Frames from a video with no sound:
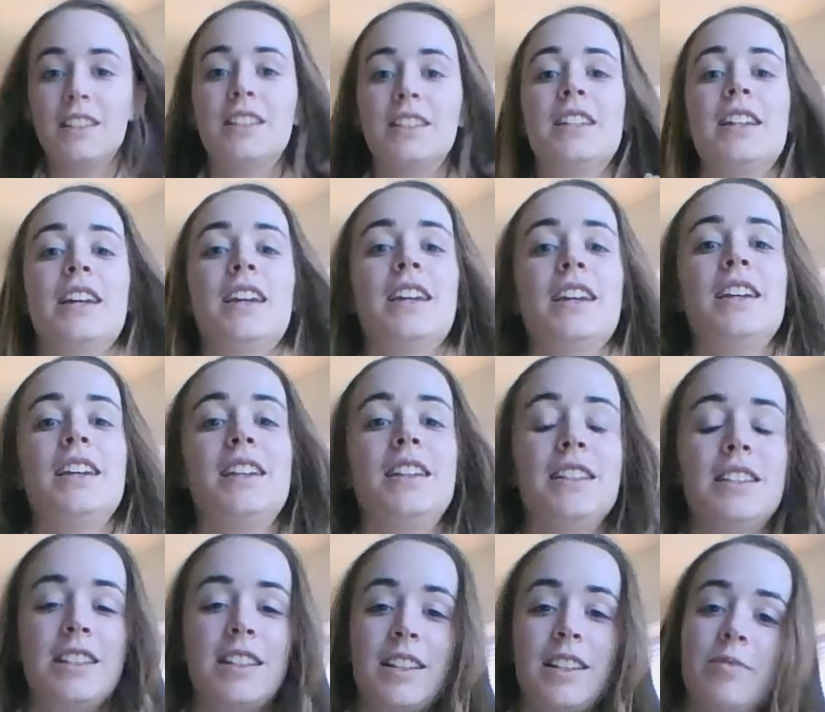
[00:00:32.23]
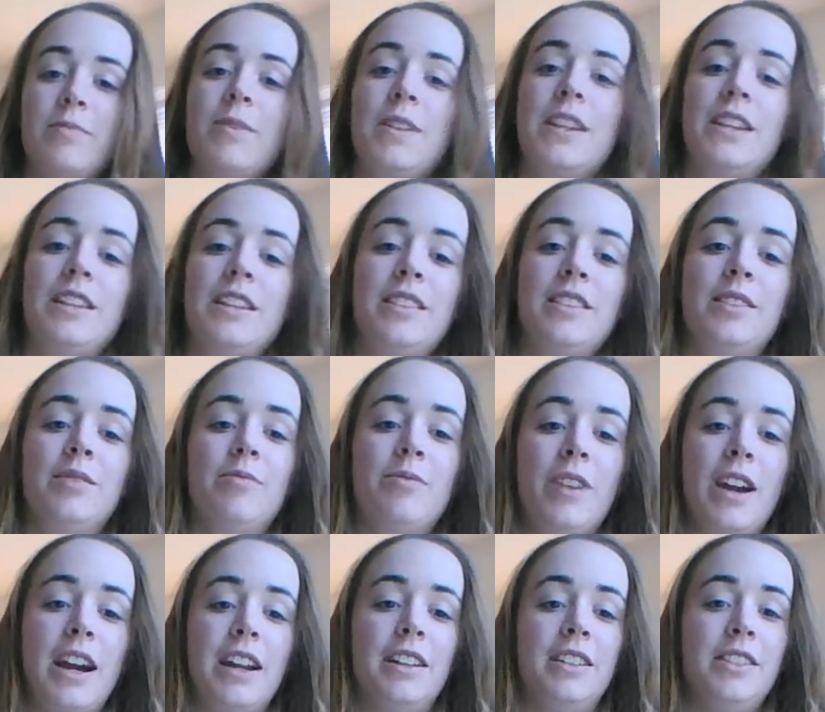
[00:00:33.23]
today is going to be some
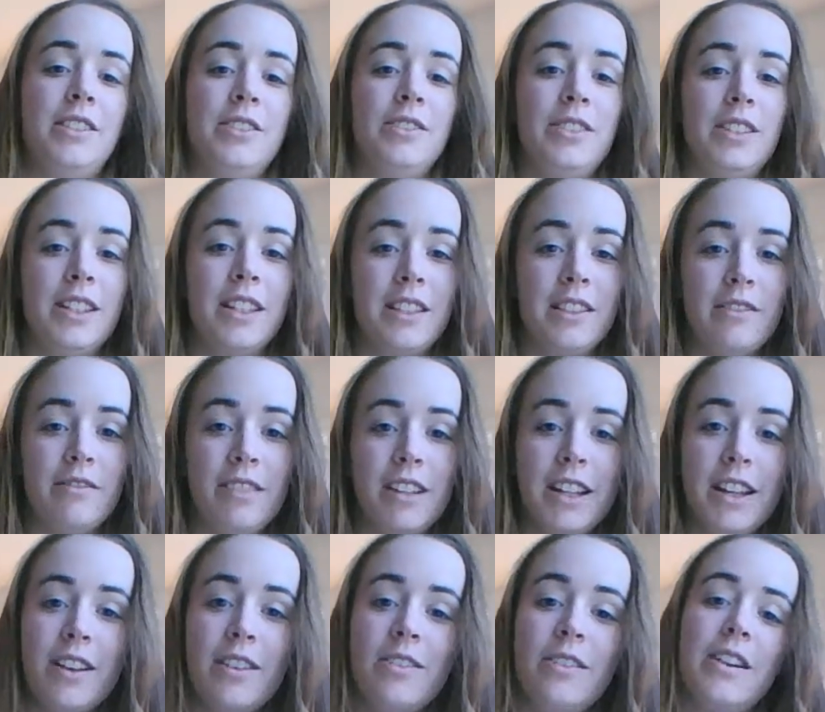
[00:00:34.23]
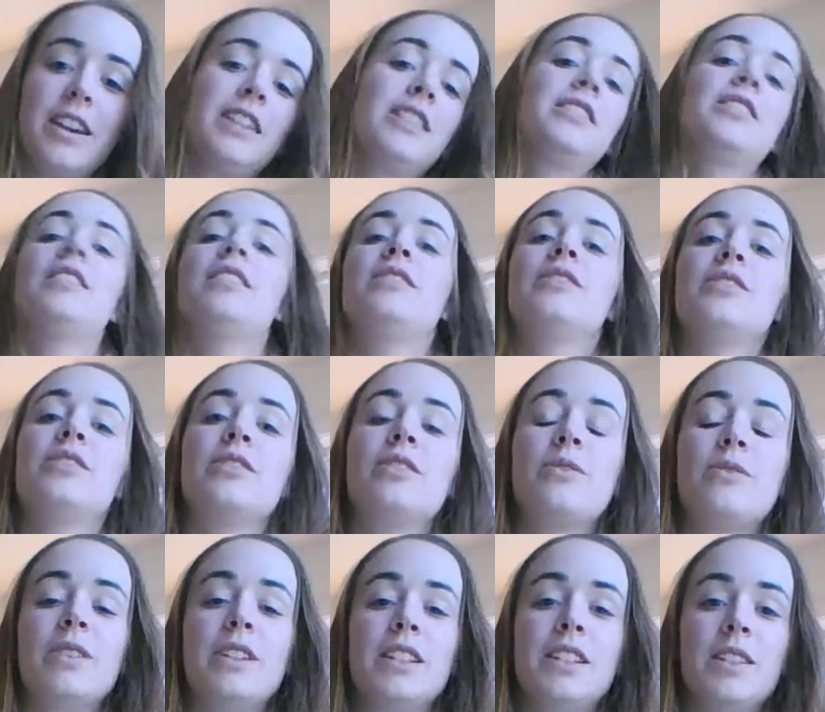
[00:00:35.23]
gratitudes in the video, and it's also
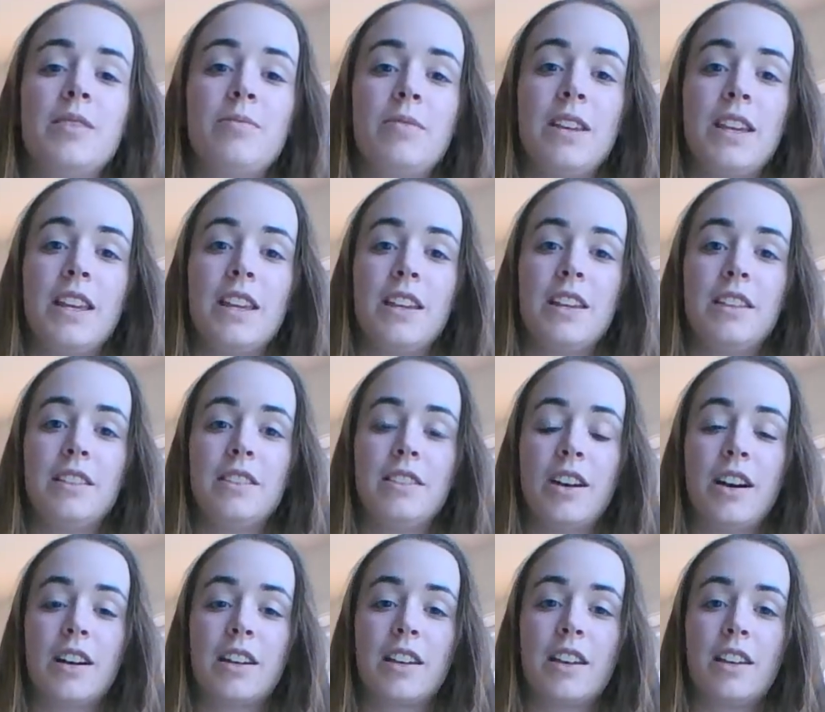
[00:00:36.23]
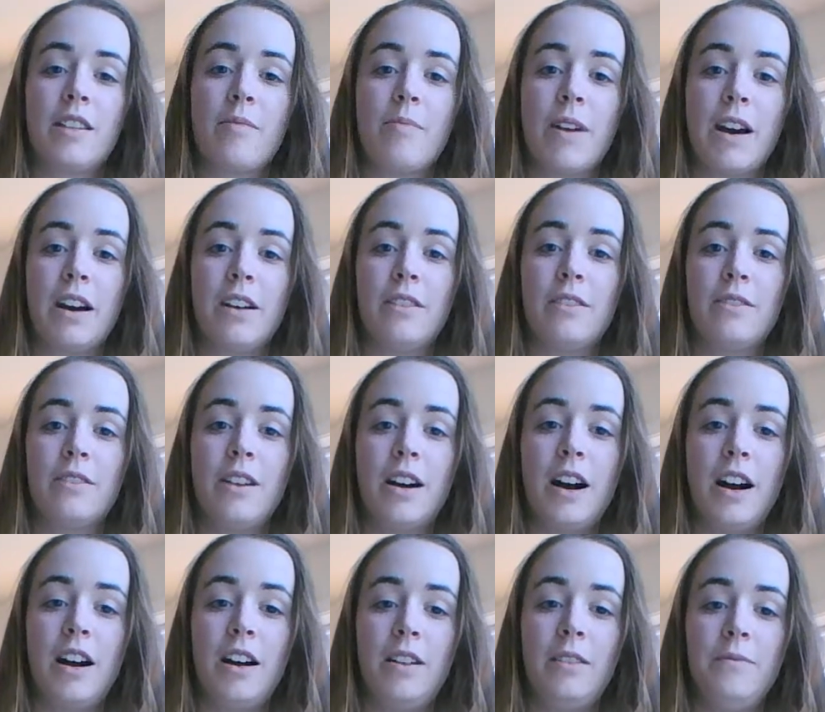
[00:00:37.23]
going to be talking about
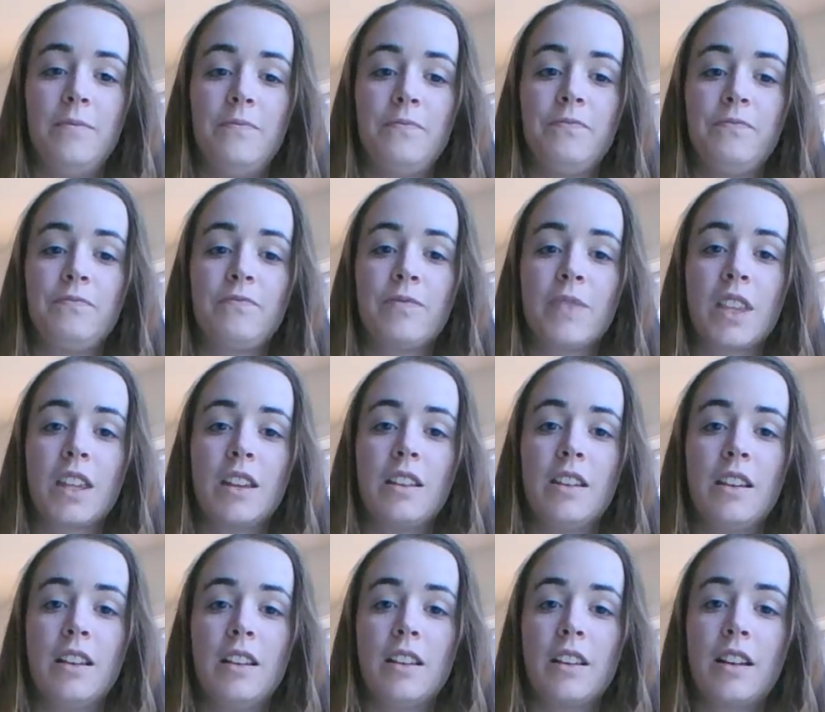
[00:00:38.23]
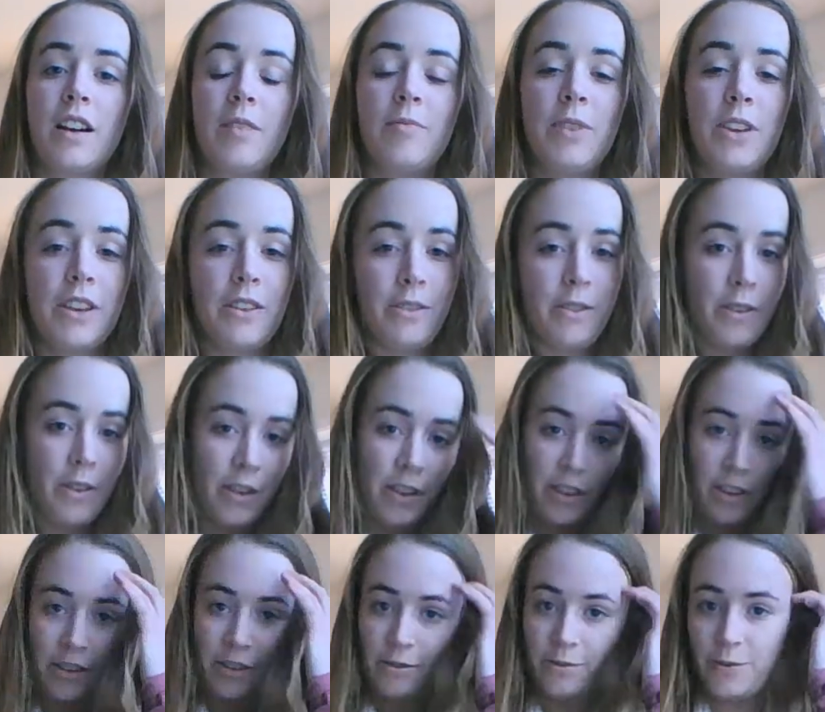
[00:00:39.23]
coming
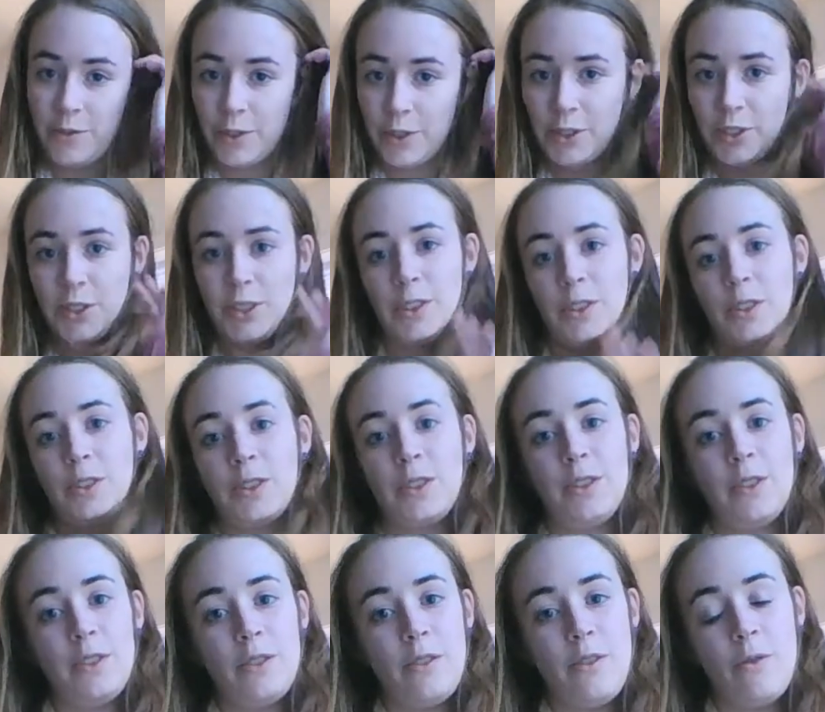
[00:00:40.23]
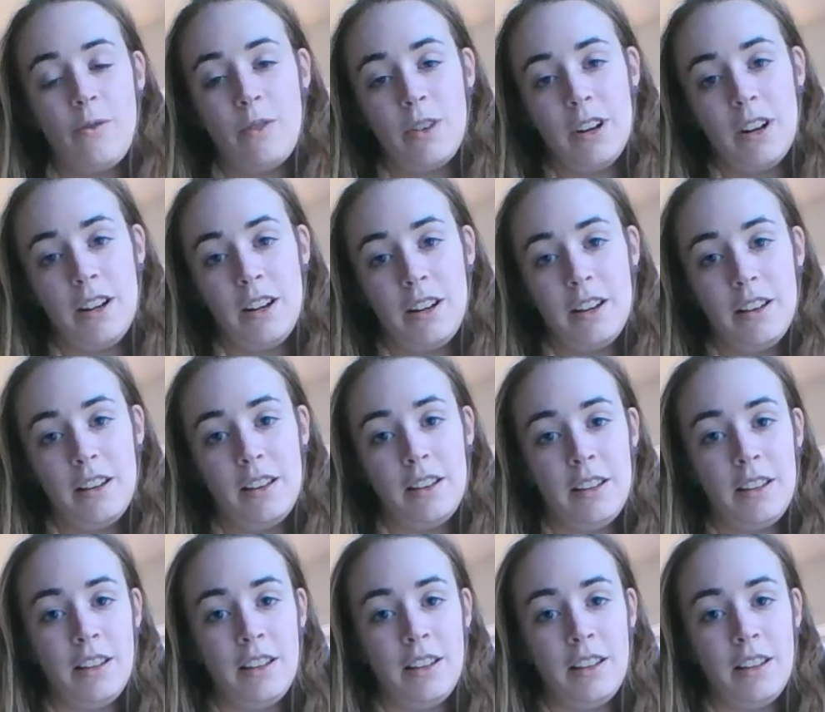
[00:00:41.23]
full circle or